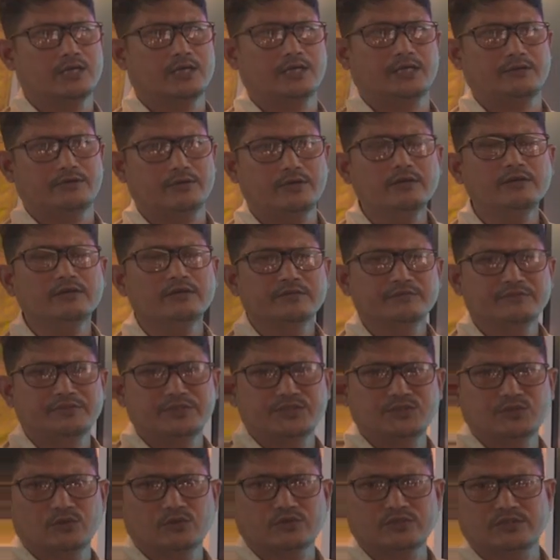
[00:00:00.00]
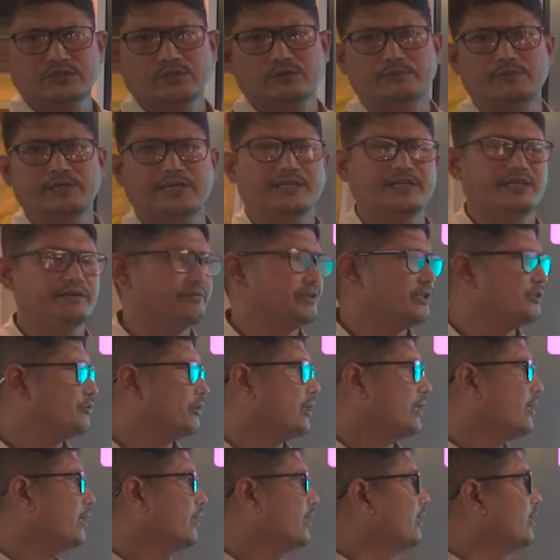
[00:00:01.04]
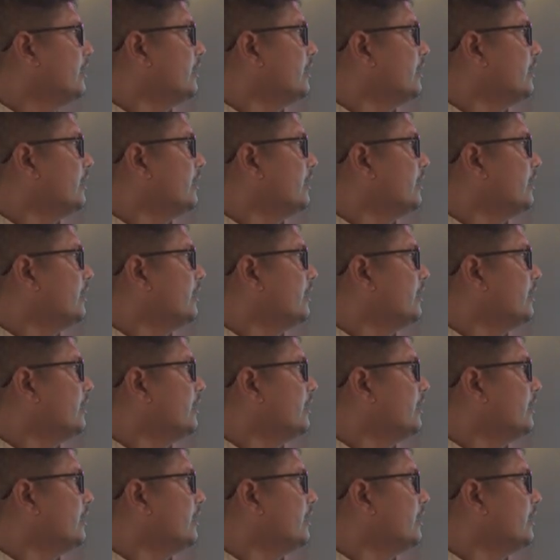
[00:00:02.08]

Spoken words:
the physiology of the individual.